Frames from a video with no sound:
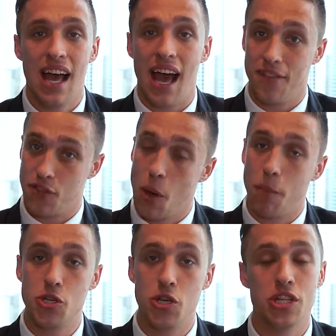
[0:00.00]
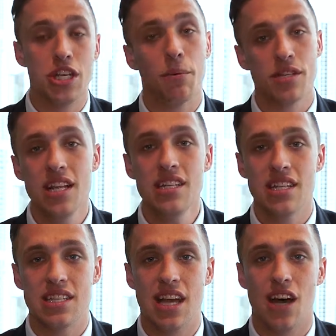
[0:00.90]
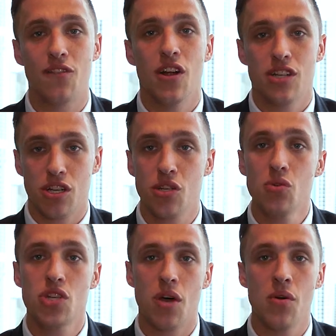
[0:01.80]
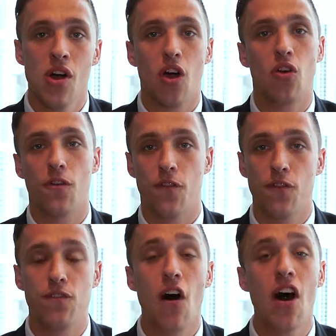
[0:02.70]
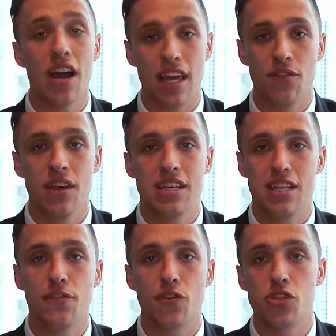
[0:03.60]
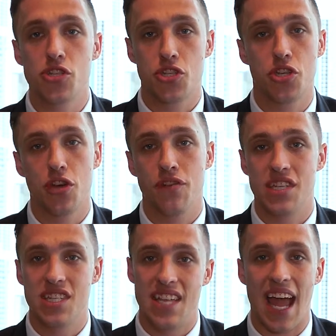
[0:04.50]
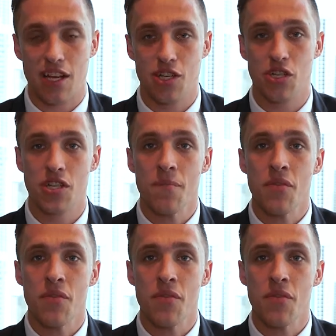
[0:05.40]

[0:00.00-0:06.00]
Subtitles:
and if the opportunity presents itself, to do so across 5 different service sectors.